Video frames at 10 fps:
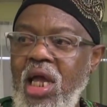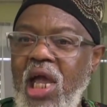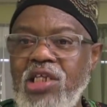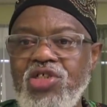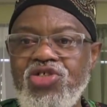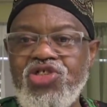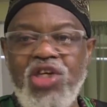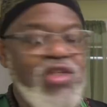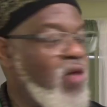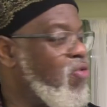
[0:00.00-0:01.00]
And you
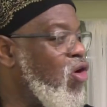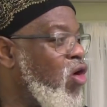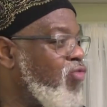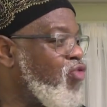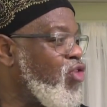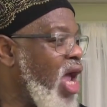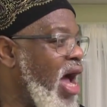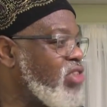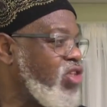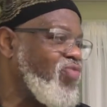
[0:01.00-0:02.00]
see them going through the
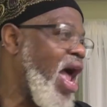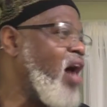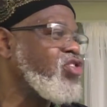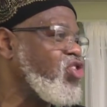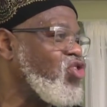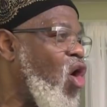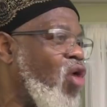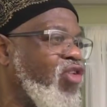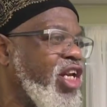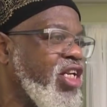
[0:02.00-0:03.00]
house. If the house is
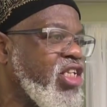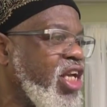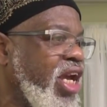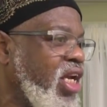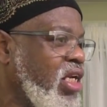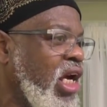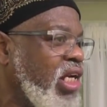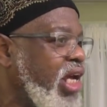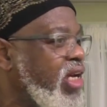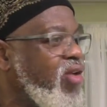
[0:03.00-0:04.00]
already clean,
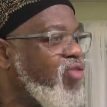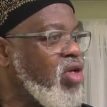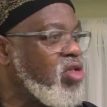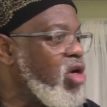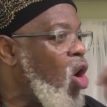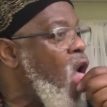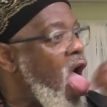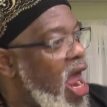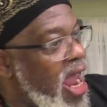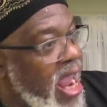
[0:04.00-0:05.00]
they give it a
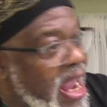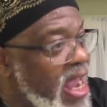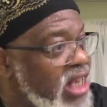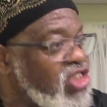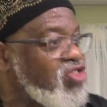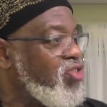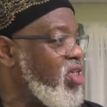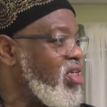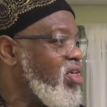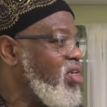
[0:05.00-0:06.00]
little
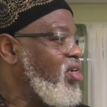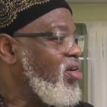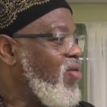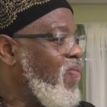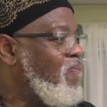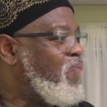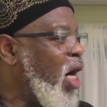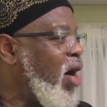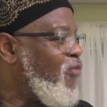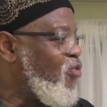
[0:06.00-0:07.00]
extra
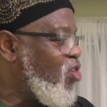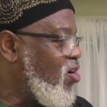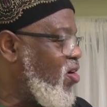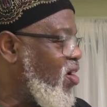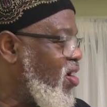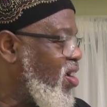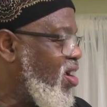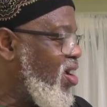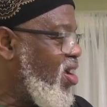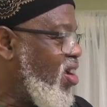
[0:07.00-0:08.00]
buff.
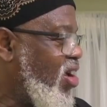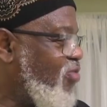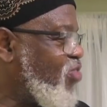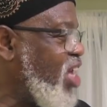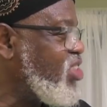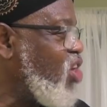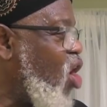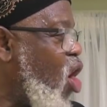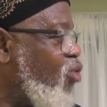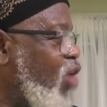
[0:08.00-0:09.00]
If things
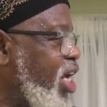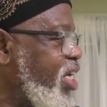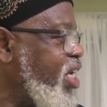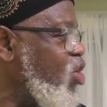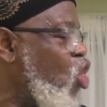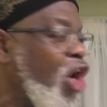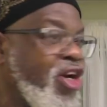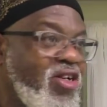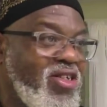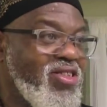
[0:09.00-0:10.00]
are already in
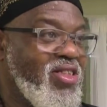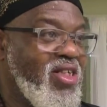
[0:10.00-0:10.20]
order,